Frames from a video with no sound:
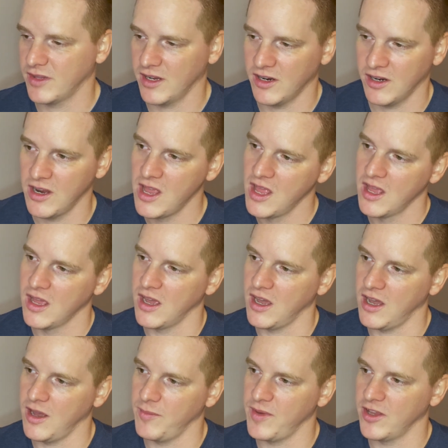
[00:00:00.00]
there.
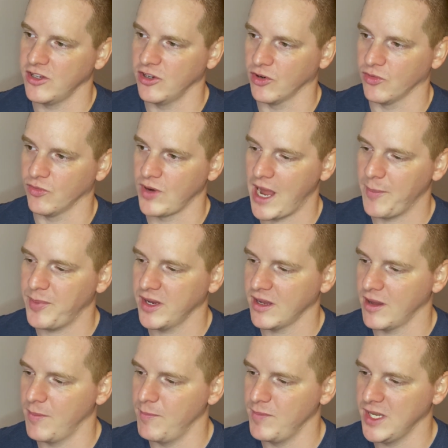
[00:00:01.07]
You're wrapping
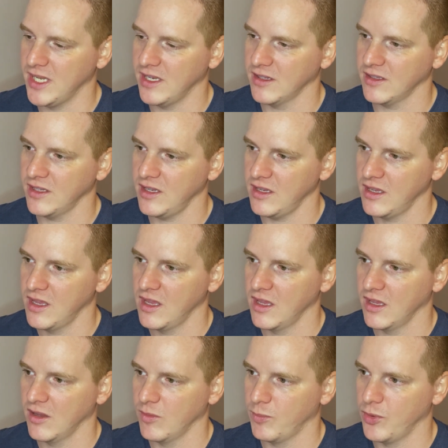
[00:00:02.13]
immediately.
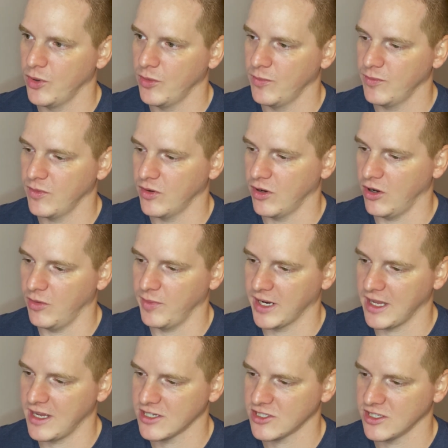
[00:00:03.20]
Boom. Oh my
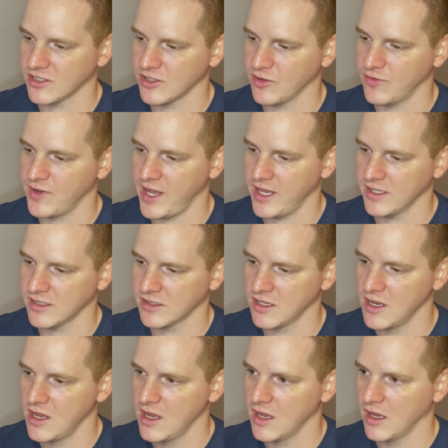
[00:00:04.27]
gosh, that's so fast.
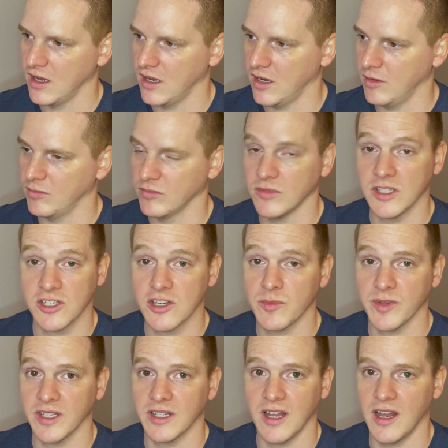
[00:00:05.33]

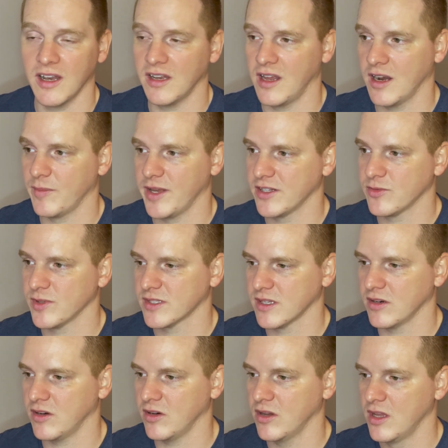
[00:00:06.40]
Legitimately not a bad twist
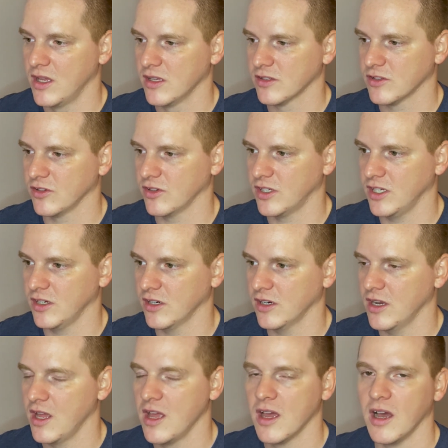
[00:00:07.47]
at all. So you're
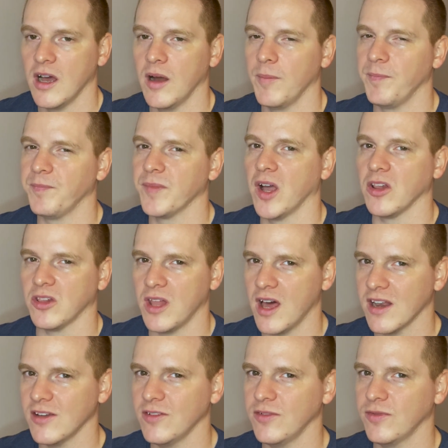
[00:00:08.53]
here. A
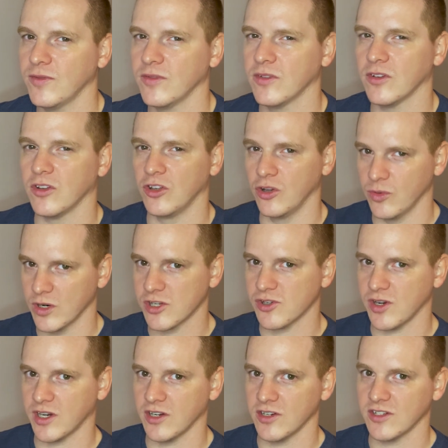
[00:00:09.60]
lot of newer
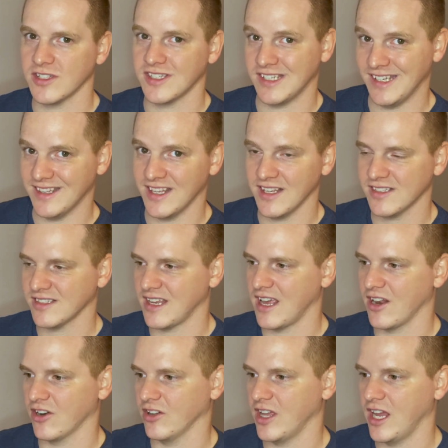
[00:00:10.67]
trickers see this
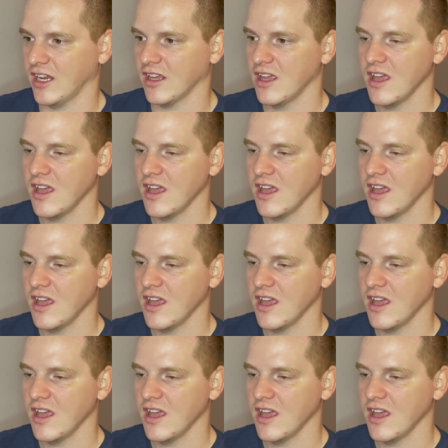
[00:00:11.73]
and are like,